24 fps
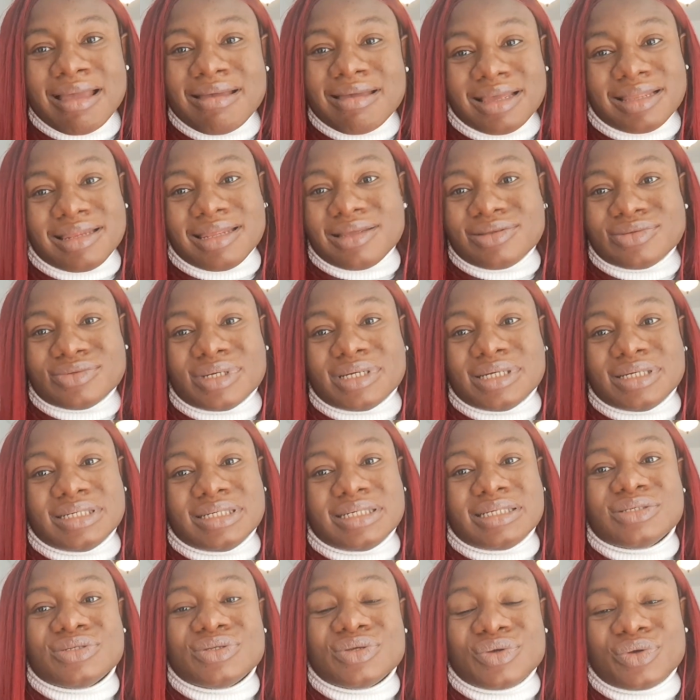it is what it
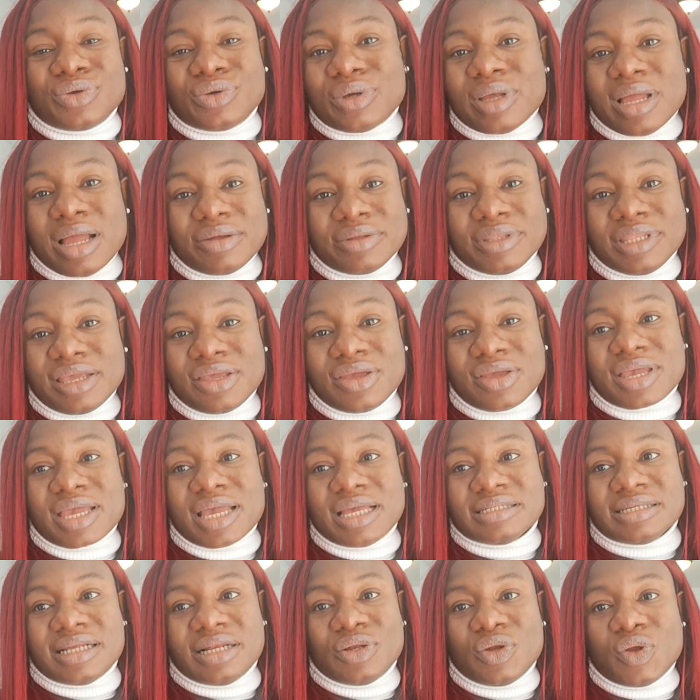is. So I'll take you
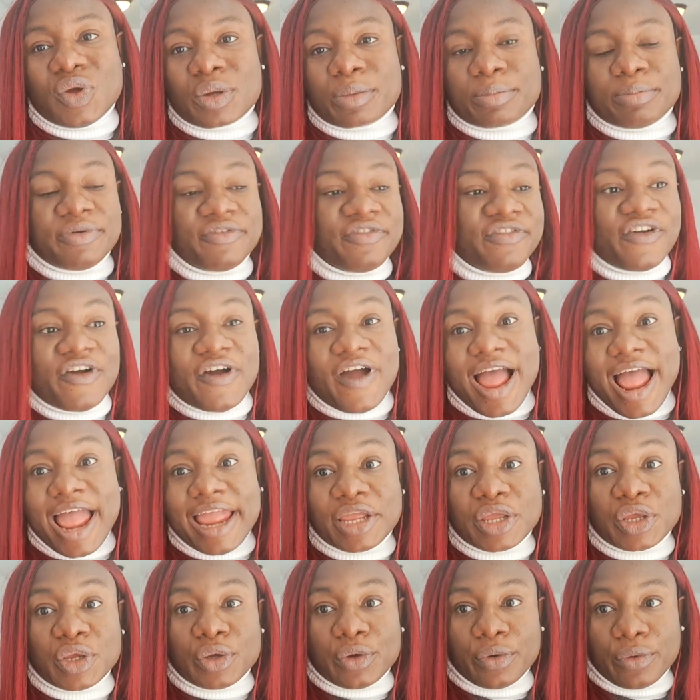guys along. Before I
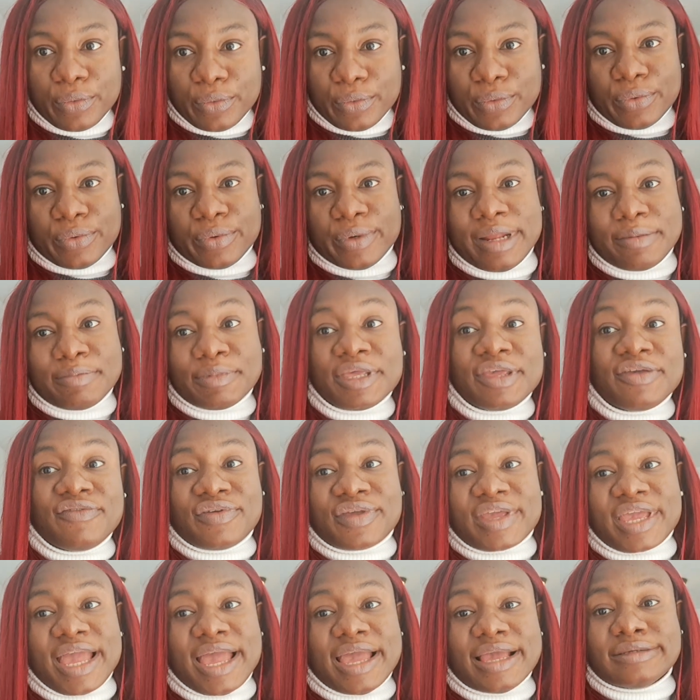go, let me give
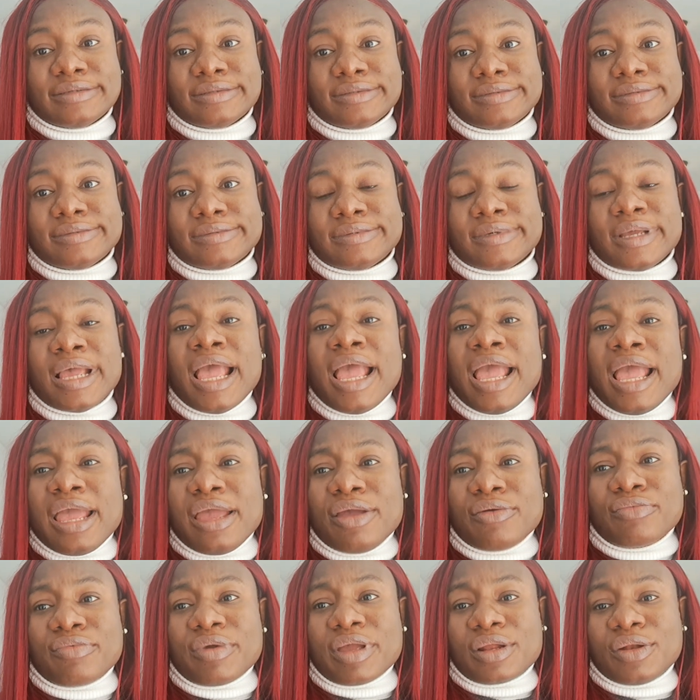you guys
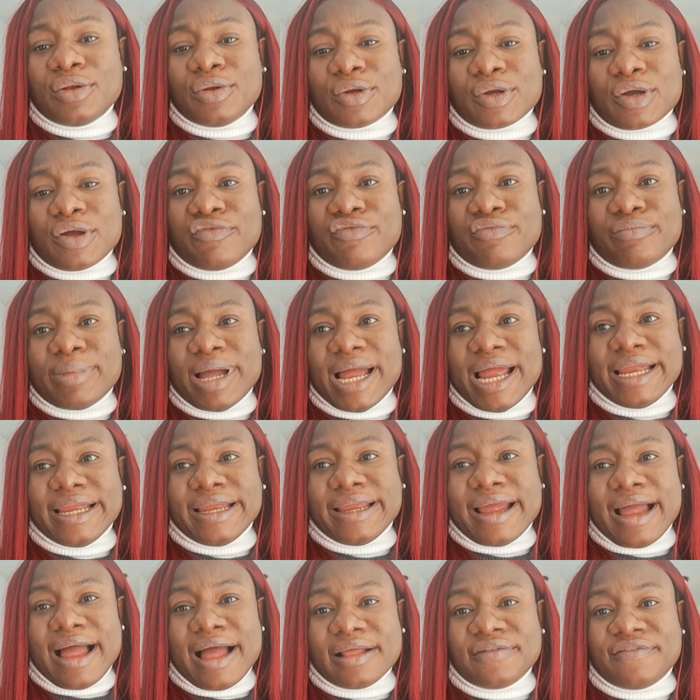a quick look of my
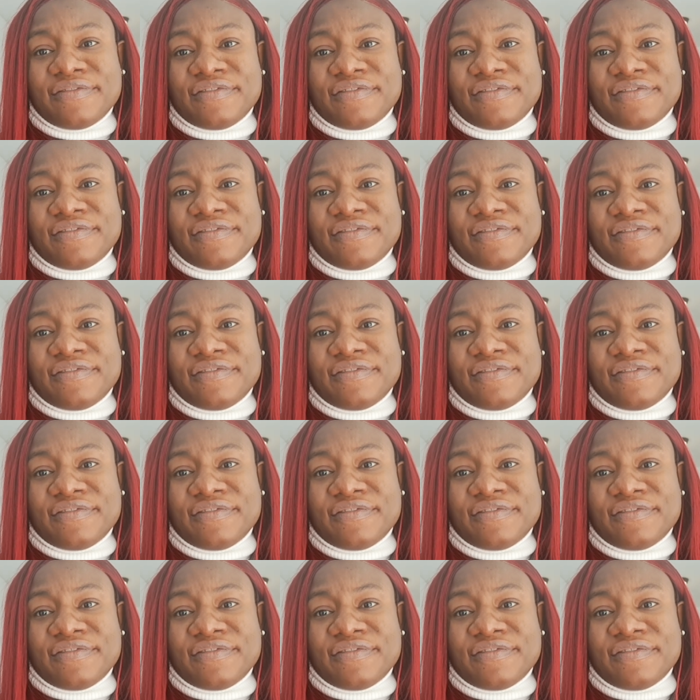outfit for